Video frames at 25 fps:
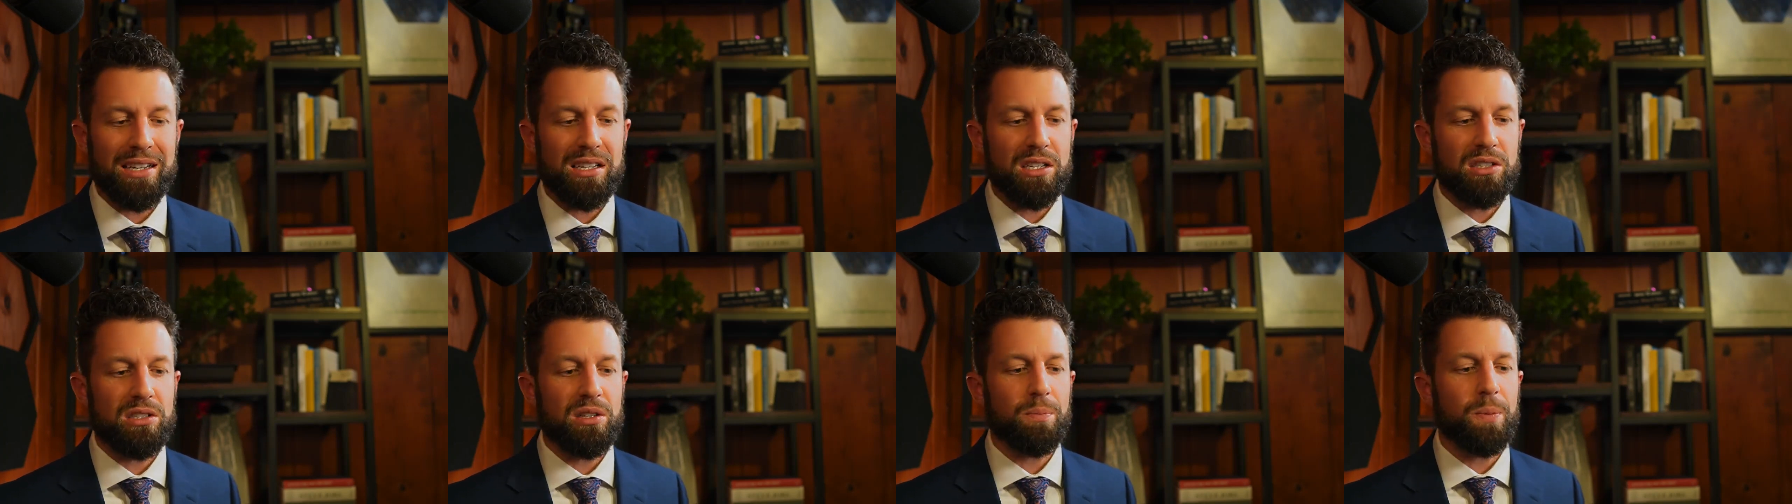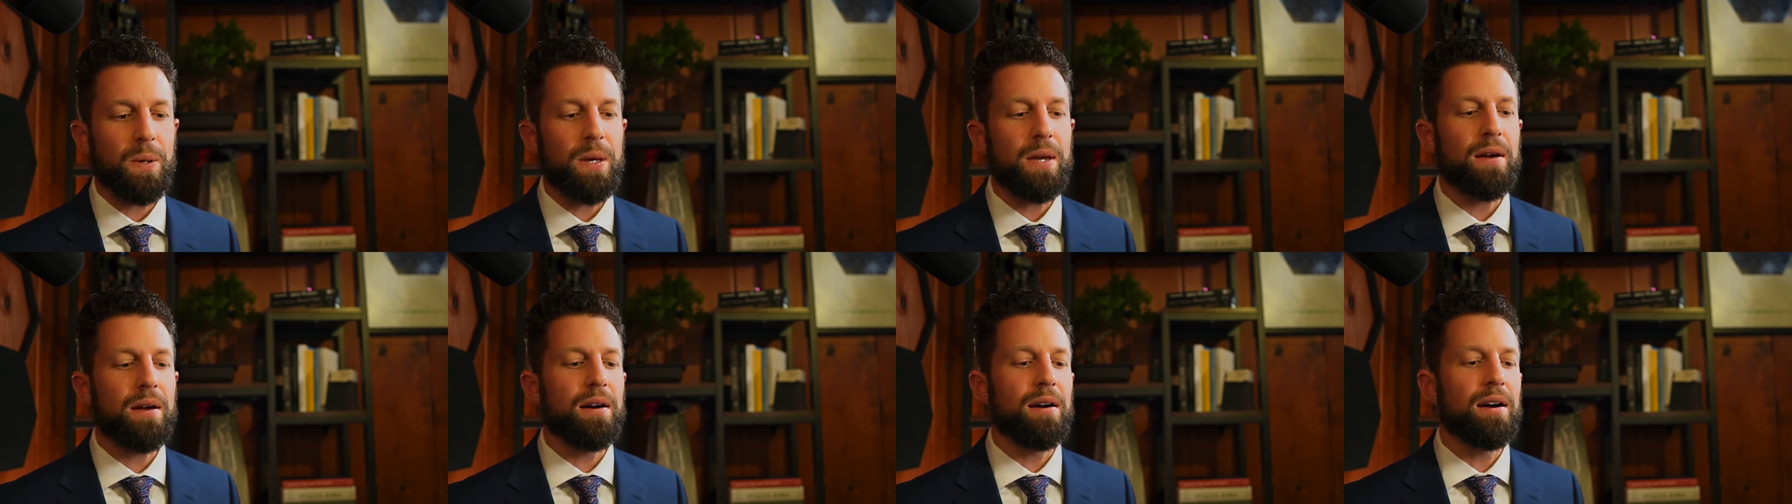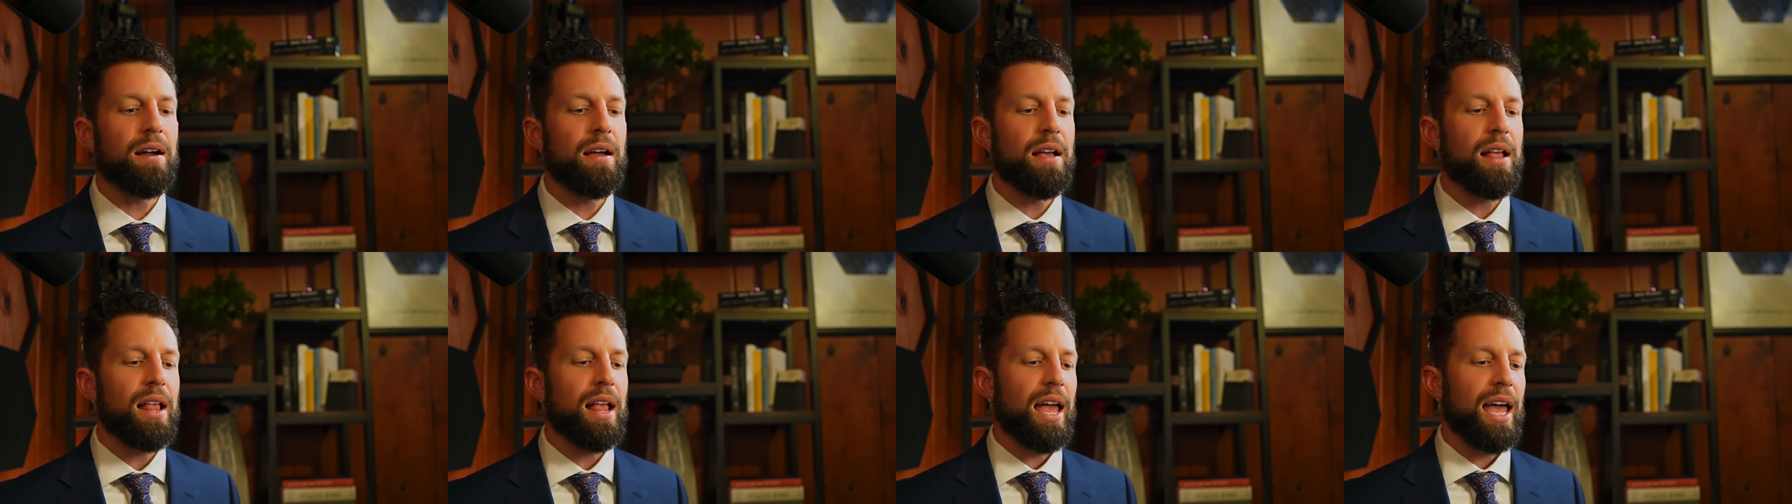
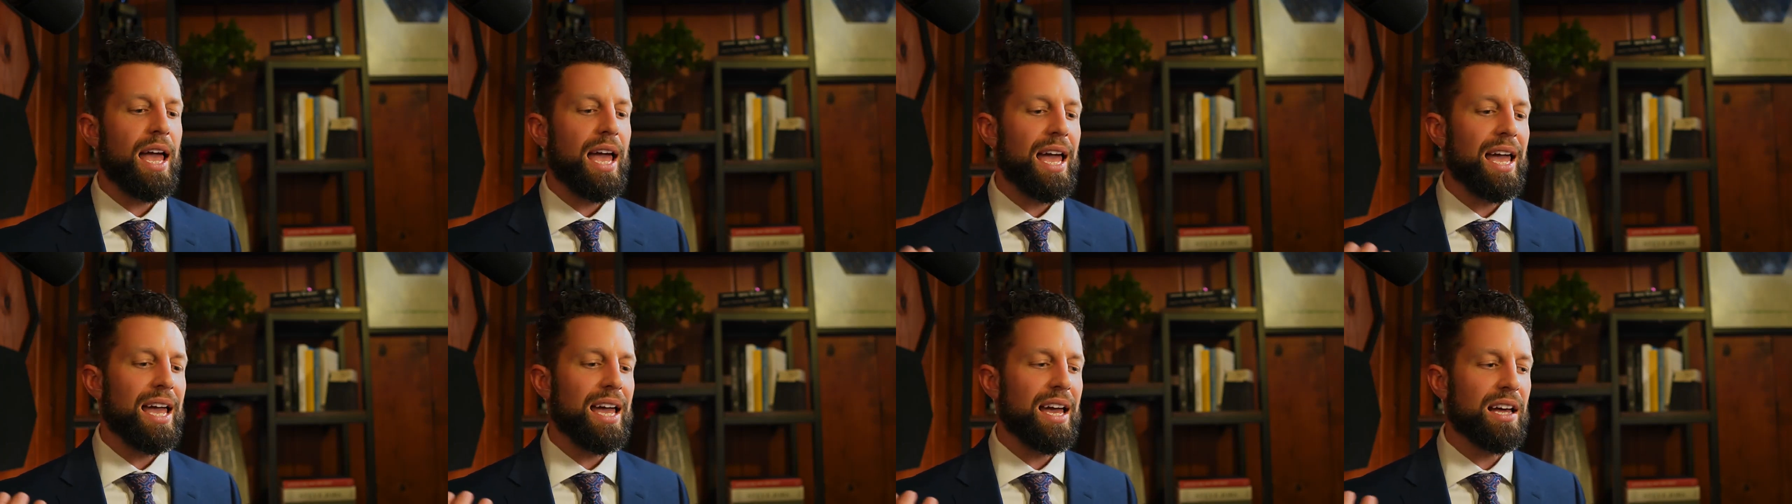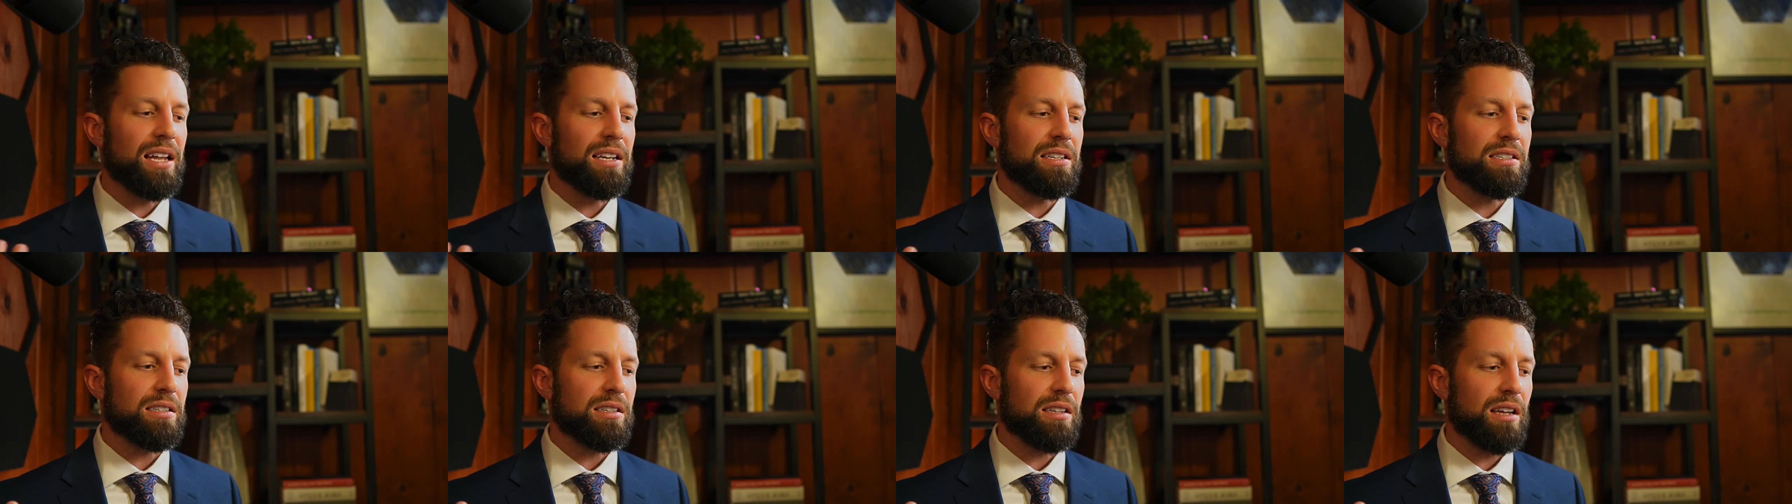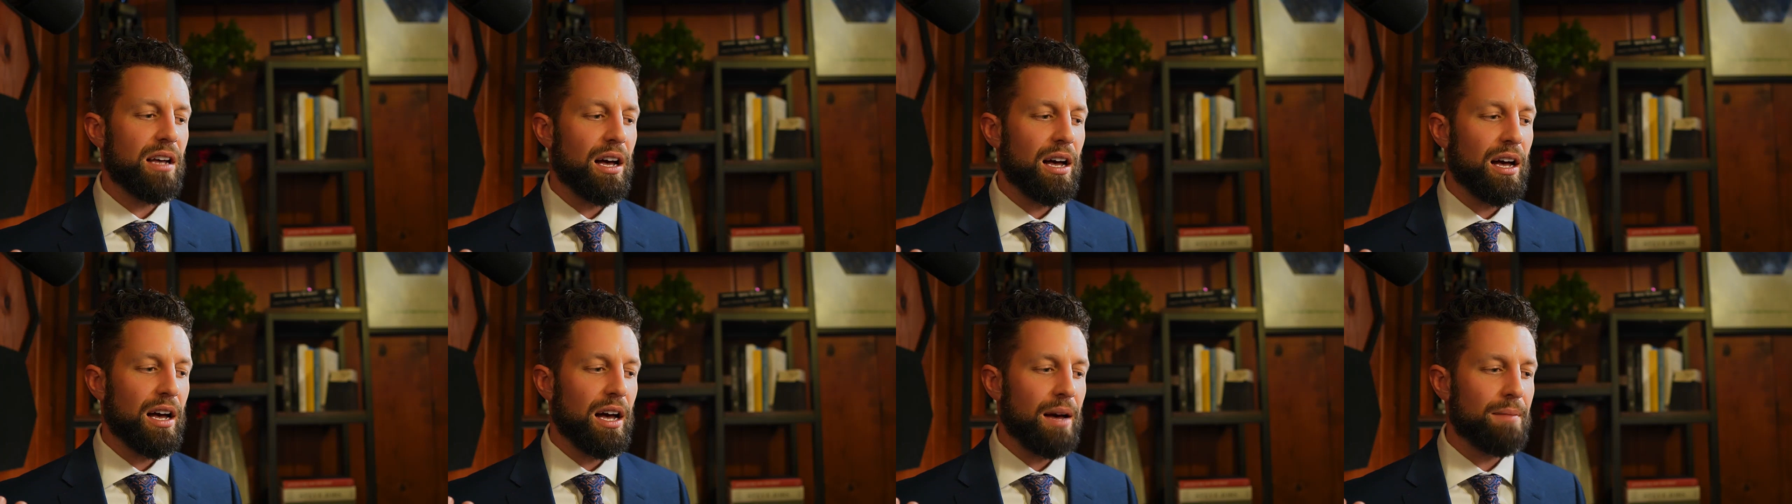disappear. And
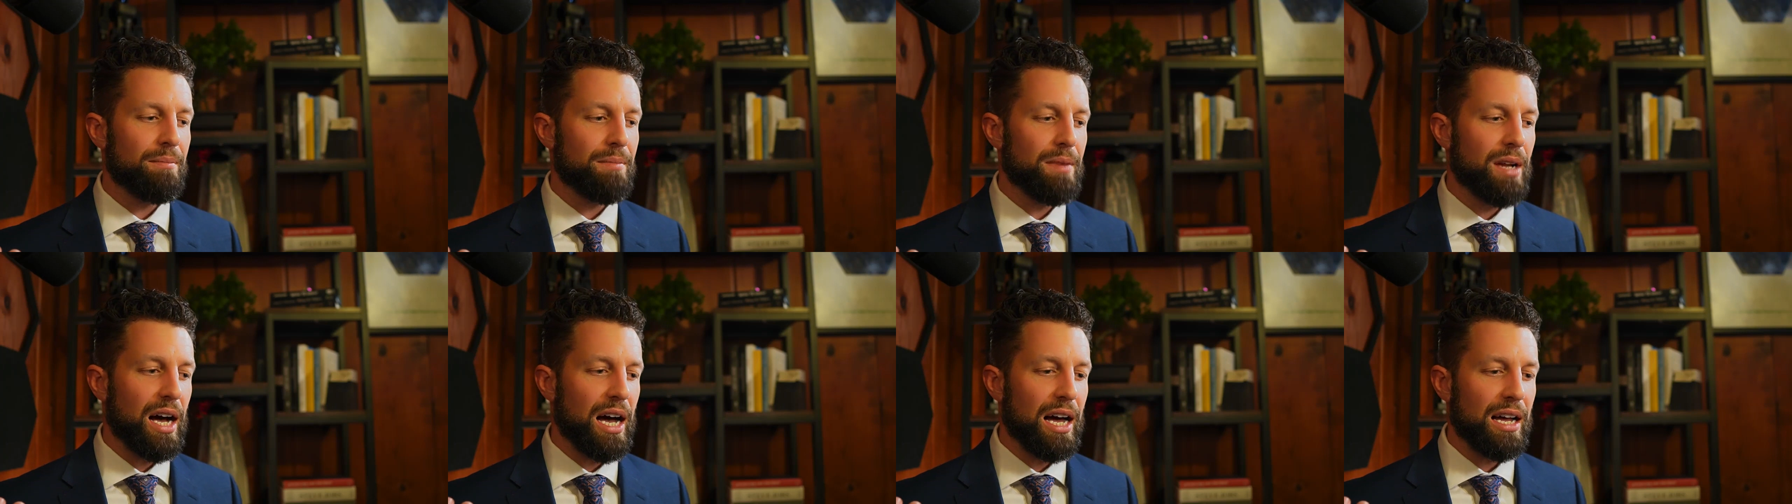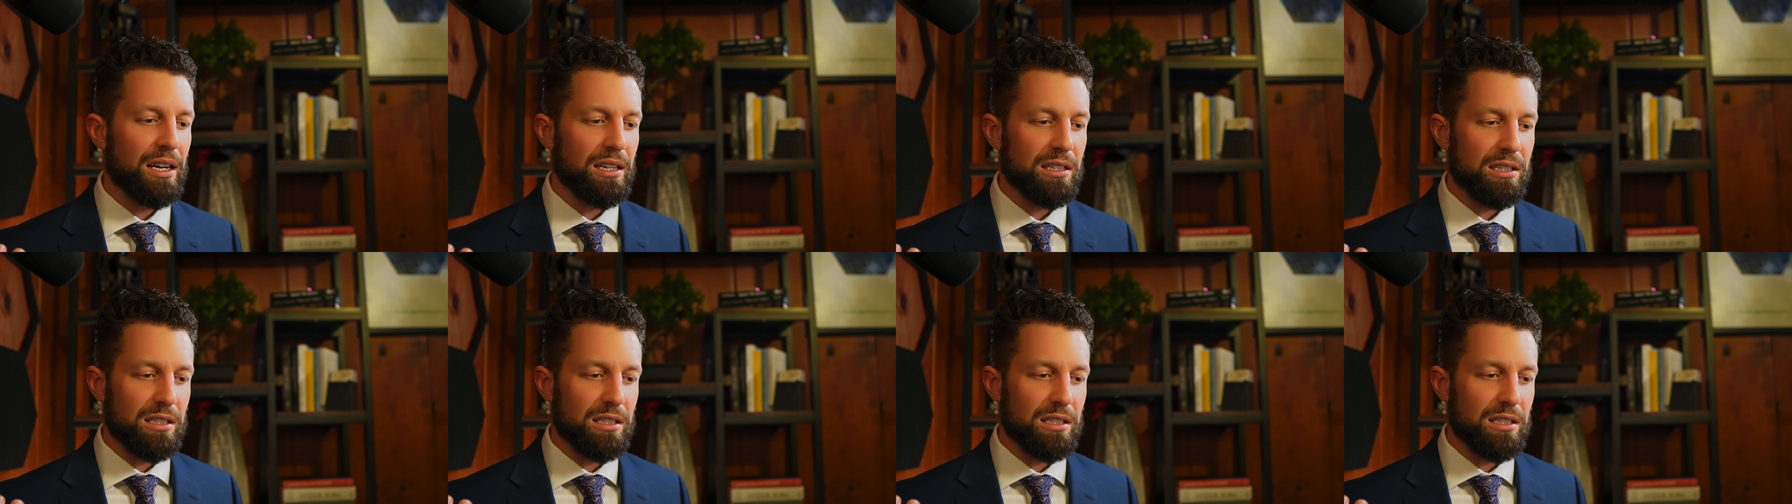I'm not